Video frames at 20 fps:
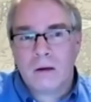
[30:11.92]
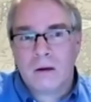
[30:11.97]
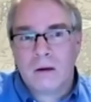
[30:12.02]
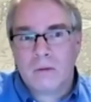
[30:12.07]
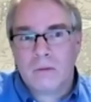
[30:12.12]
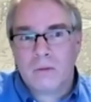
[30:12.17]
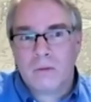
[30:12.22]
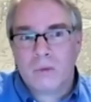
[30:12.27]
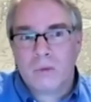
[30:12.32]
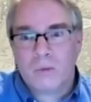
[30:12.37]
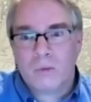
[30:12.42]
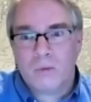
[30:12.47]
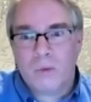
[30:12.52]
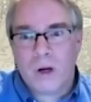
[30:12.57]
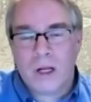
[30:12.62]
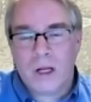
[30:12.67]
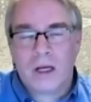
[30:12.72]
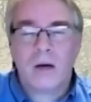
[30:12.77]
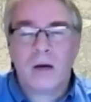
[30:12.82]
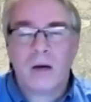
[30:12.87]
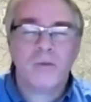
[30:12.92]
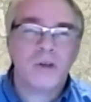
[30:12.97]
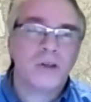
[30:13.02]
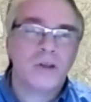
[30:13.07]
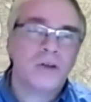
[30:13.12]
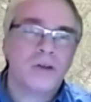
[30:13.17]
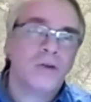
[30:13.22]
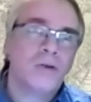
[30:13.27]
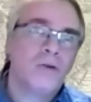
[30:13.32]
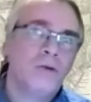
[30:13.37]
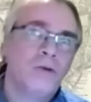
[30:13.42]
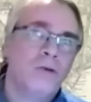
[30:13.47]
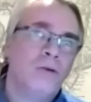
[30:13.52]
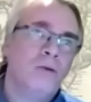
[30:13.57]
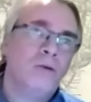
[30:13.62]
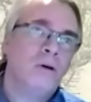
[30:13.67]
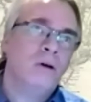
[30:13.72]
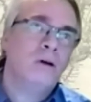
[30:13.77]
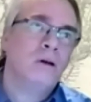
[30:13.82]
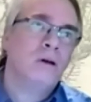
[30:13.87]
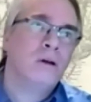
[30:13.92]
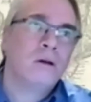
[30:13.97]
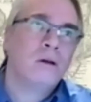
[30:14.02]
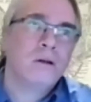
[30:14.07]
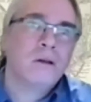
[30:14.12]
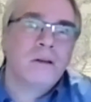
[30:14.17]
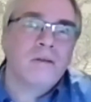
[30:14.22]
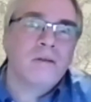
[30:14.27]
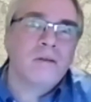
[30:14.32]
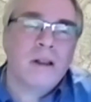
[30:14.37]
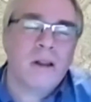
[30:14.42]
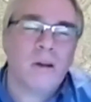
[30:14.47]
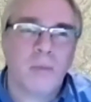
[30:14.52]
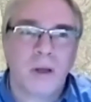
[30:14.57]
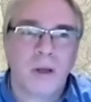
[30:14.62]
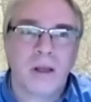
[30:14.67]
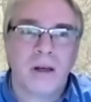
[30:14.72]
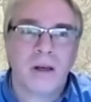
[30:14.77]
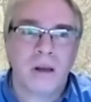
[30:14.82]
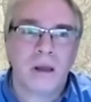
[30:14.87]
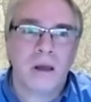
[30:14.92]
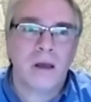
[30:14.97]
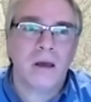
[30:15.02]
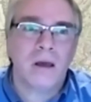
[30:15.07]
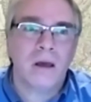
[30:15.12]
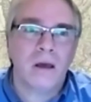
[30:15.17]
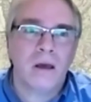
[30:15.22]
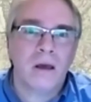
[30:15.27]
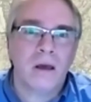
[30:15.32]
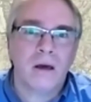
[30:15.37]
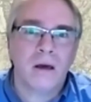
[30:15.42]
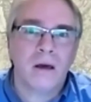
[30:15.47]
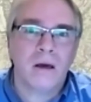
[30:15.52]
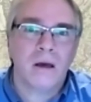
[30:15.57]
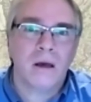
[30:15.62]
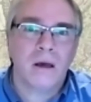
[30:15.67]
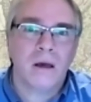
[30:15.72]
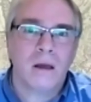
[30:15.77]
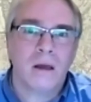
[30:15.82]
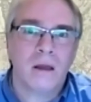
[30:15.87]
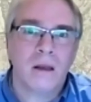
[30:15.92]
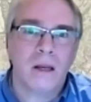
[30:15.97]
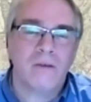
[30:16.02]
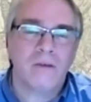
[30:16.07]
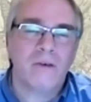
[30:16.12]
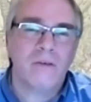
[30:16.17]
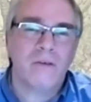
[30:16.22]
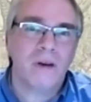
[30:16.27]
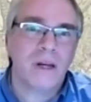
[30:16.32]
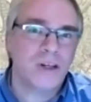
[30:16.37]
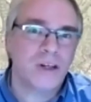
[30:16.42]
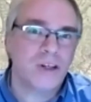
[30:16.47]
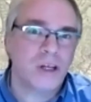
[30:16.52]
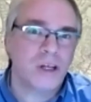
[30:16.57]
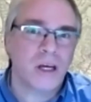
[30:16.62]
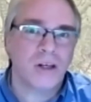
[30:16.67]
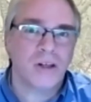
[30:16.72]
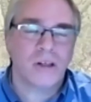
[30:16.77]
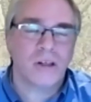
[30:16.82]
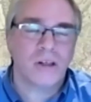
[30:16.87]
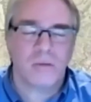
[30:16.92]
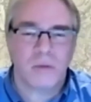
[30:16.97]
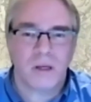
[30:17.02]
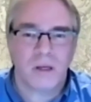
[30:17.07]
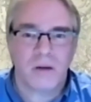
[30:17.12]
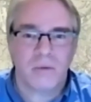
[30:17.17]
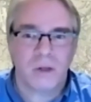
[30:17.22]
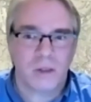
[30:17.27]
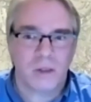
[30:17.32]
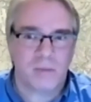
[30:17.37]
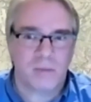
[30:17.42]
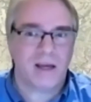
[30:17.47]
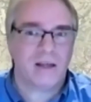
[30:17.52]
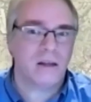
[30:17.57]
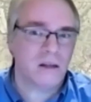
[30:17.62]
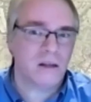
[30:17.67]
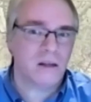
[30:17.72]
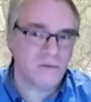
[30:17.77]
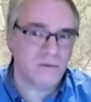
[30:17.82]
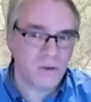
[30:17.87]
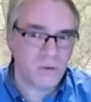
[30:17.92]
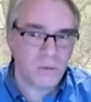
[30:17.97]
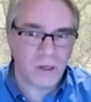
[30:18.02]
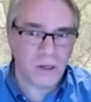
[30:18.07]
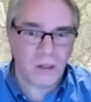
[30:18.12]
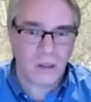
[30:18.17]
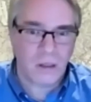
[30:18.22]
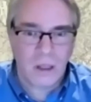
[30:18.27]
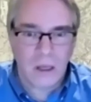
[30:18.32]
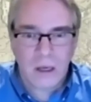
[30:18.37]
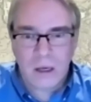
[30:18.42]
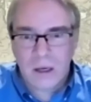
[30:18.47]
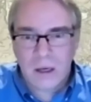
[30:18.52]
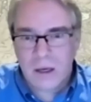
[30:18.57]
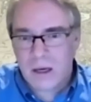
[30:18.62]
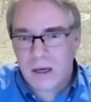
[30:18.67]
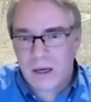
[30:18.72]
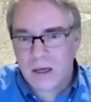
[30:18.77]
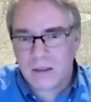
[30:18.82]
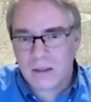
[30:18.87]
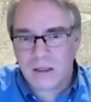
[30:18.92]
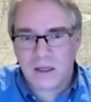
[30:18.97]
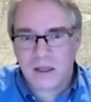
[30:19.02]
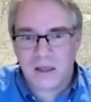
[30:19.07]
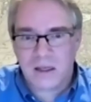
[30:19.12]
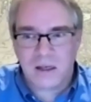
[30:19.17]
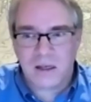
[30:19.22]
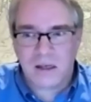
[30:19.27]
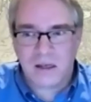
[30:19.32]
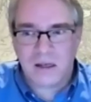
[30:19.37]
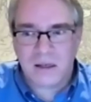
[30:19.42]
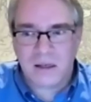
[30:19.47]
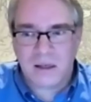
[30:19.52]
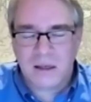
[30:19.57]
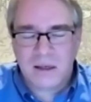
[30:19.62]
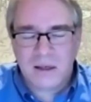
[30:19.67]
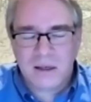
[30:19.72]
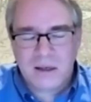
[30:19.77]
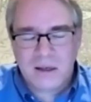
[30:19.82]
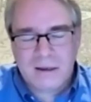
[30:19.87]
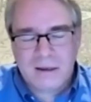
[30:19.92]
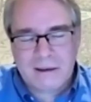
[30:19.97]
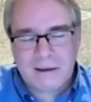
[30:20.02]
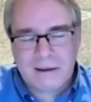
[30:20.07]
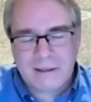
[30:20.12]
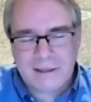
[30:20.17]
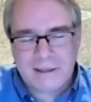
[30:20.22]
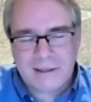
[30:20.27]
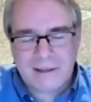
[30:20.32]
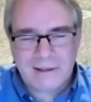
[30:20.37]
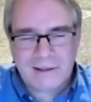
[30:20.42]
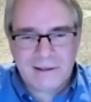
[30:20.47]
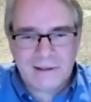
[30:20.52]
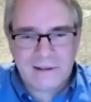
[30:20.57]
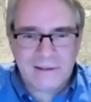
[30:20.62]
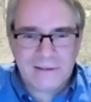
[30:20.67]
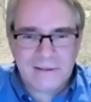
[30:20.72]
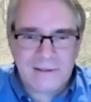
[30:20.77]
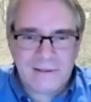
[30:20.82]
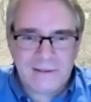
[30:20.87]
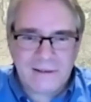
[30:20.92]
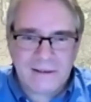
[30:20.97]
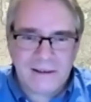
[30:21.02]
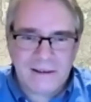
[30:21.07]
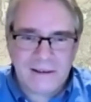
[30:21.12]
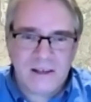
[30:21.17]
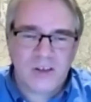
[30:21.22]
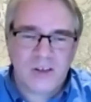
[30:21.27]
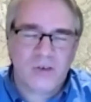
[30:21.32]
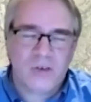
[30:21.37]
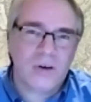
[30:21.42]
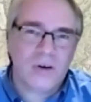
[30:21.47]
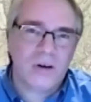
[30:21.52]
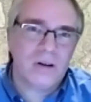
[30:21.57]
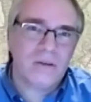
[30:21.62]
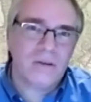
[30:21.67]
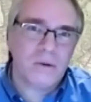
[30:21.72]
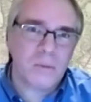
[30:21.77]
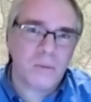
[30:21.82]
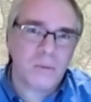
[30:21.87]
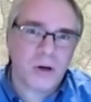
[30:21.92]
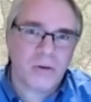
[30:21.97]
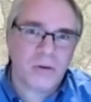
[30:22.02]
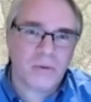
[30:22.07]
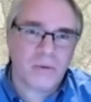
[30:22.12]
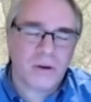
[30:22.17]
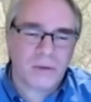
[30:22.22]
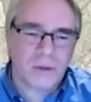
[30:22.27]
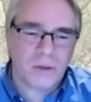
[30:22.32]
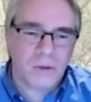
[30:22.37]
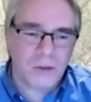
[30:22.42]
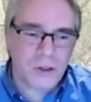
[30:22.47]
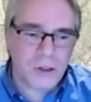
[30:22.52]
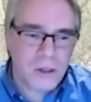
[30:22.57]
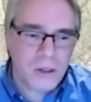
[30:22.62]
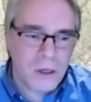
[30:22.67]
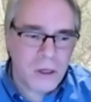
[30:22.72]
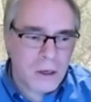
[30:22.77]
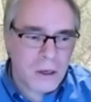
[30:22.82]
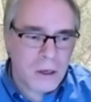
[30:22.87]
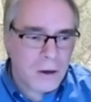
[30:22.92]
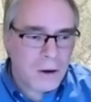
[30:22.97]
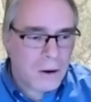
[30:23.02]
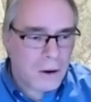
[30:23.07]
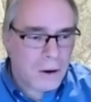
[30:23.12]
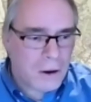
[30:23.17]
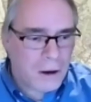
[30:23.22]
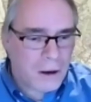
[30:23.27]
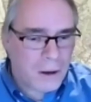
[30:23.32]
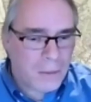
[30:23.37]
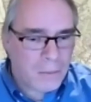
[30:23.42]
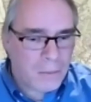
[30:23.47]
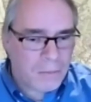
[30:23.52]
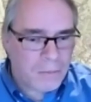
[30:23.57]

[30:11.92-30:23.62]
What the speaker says: And when it comes to developing enough of an education to be respected, if you will, as a an historian of the American Revolution,